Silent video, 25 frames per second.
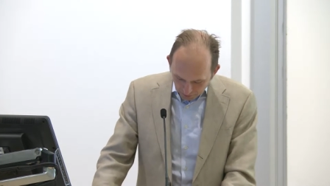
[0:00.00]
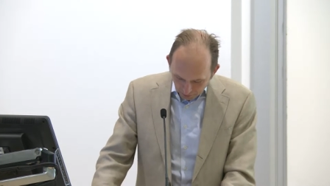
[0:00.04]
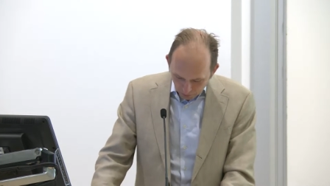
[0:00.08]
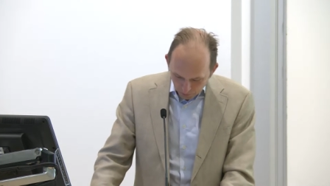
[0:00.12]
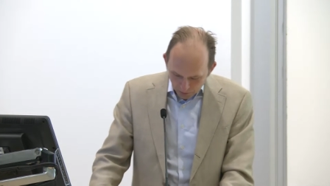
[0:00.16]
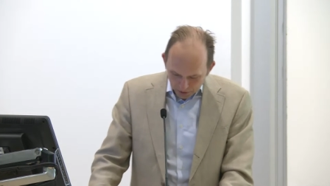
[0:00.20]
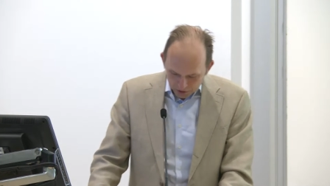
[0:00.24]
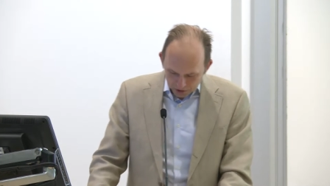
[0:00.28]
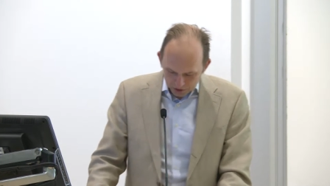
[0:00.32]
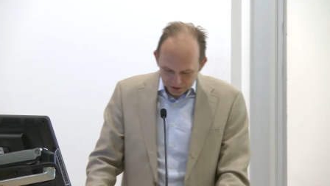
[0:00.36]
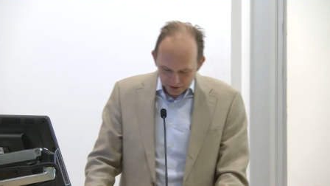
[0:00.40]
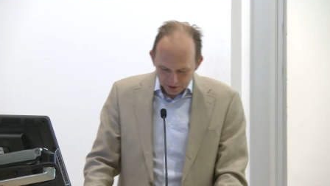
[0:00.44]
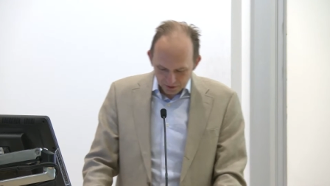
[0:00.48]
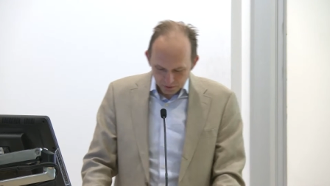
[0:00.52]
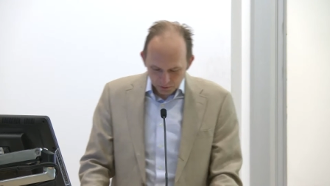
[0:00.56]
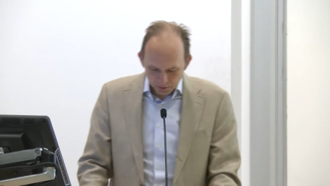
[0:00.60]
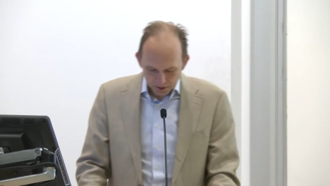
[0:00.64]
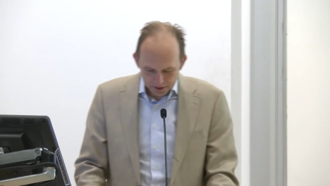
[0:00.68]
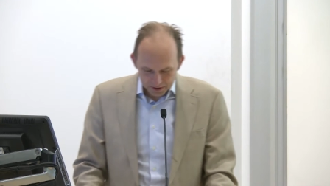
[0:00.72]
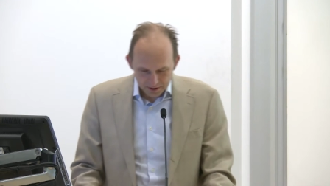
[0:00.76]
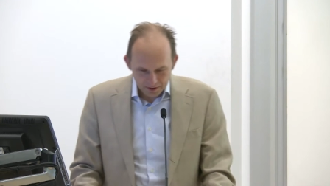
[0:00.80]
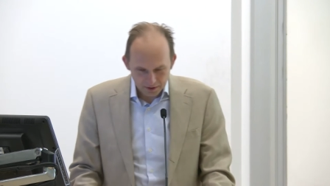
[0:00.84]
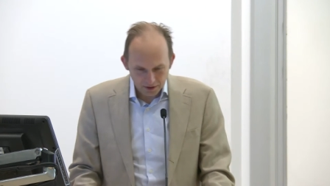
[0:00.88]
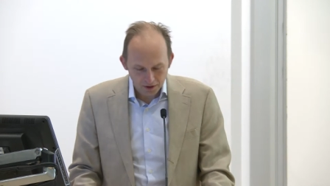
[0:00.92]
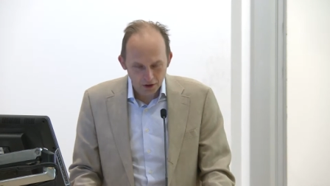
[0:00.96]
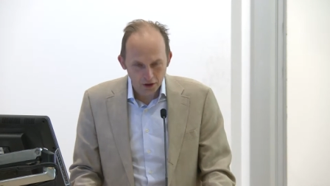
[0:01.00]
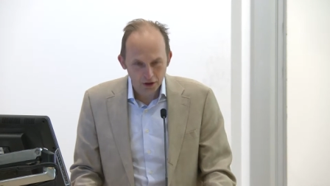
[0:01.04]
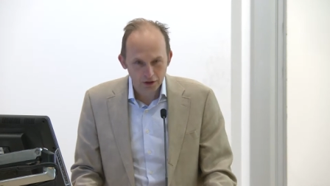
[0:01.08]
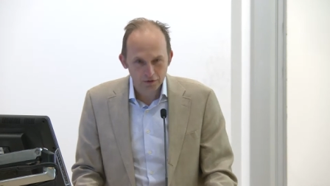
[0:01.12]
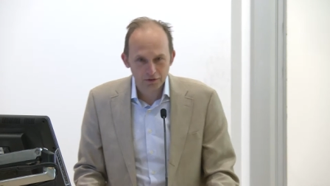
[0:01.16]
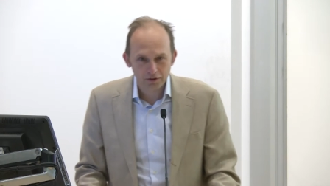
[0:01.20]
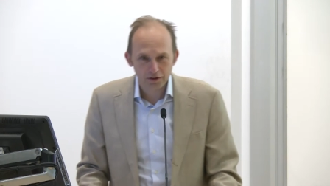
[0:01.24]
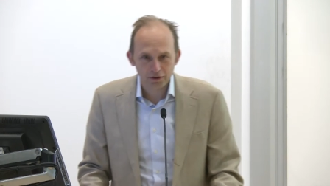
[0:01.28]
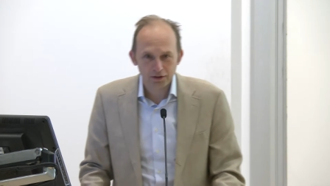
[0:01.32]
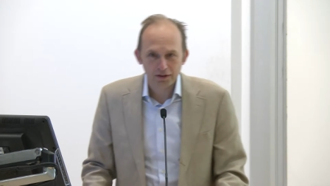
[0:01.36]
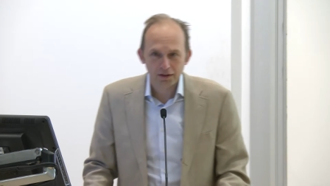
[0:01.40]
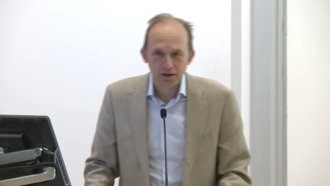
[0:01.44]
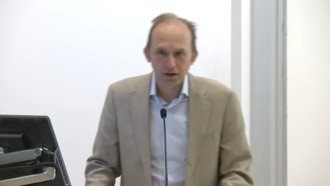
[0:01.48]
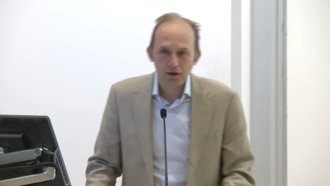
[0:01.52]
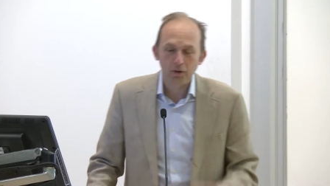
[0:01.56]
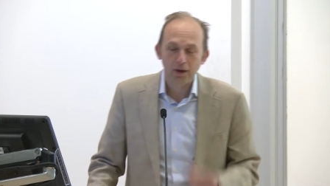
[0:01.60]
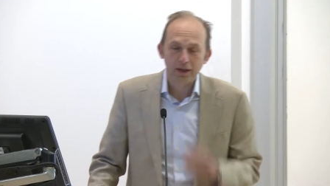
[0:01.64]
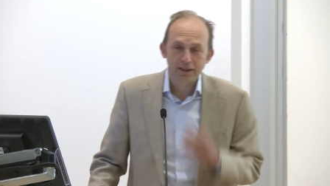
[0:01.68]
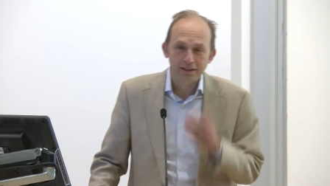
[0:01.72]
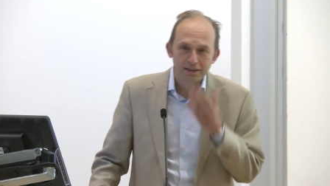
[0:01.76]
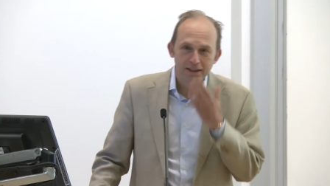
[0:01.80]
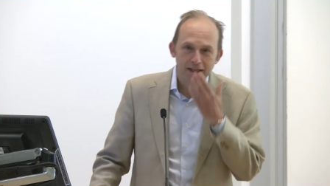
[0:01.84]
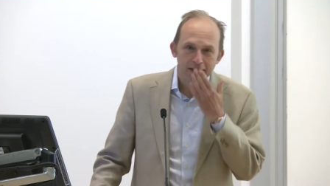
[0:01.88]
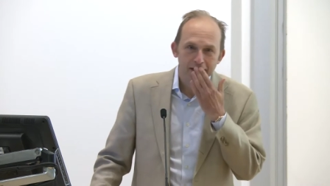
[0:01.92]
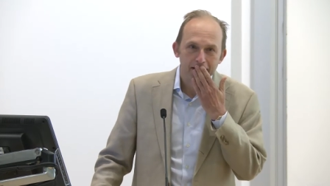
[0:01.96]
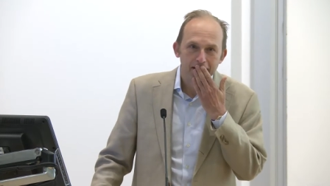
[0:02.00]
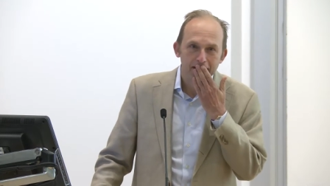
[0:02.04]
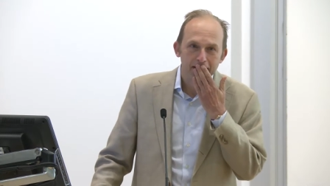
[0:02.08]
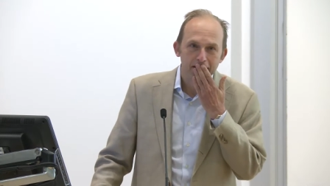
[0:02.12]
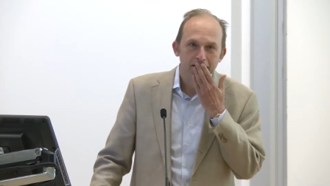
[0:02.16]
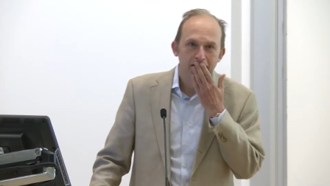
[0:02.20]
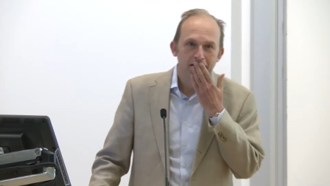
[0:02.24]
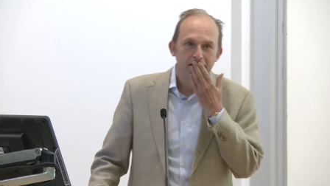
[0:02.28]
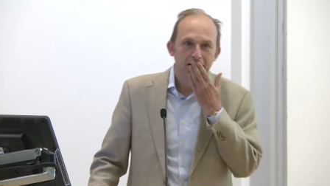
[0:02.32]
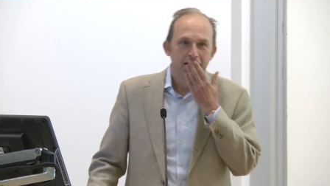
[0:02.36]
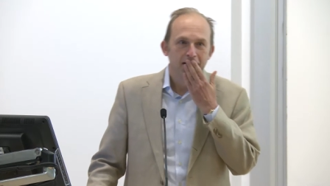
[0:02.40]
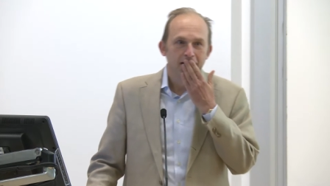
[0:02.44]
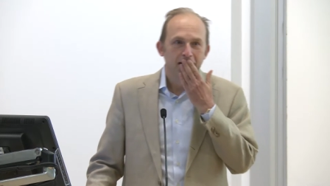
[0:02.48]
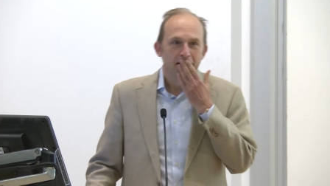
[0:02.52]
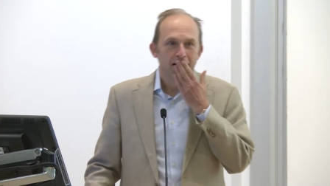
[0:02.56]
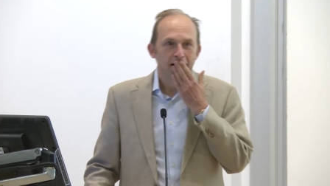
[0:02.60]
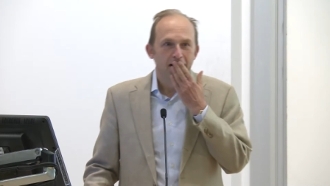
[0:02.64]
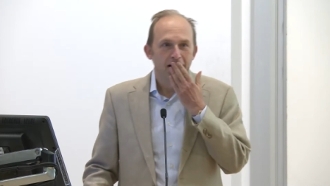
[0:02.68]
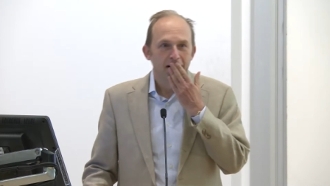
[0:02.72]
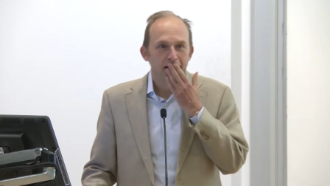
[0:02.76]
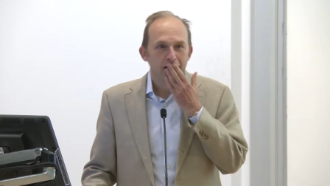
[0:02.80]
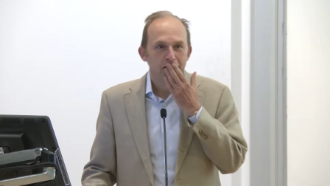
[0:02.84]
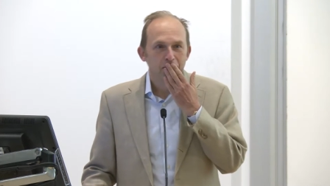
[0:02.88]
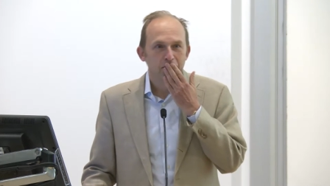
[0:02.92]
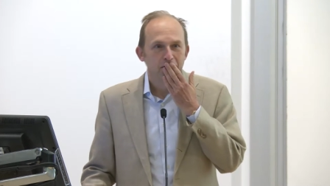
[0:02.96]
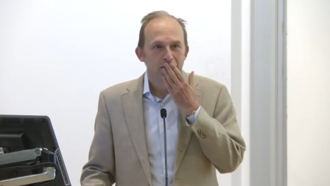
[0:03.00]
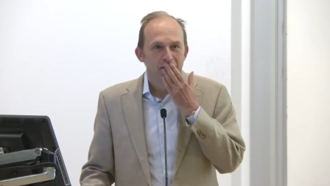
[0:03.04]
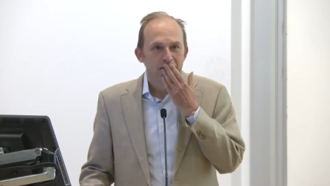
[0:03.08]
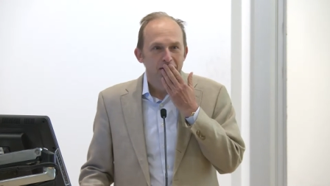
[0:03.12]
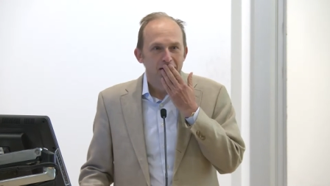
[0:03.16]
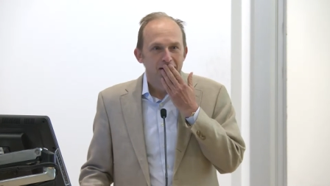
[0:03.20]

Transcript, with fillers: which was the Harvard, oh, I said it, um,